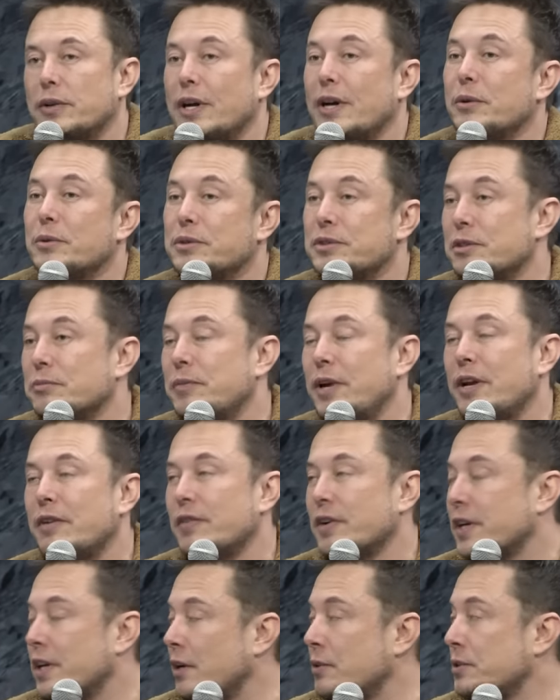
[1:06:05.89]
Now it was just made of
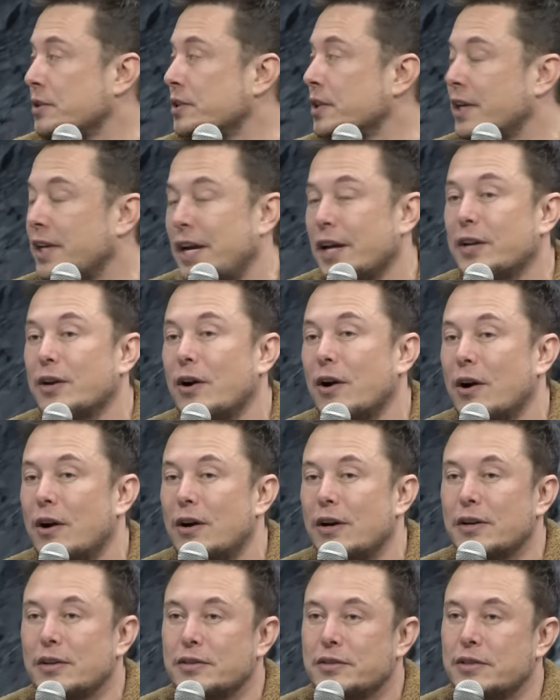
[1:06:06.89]
a, it was just a kit
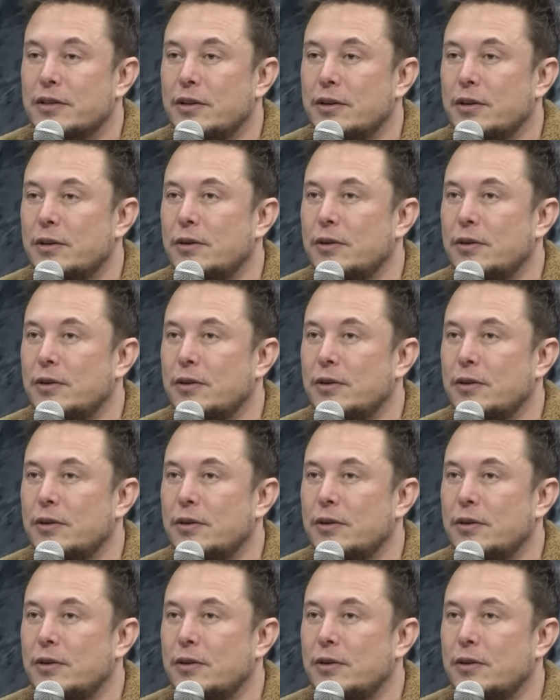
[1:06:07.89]
car, so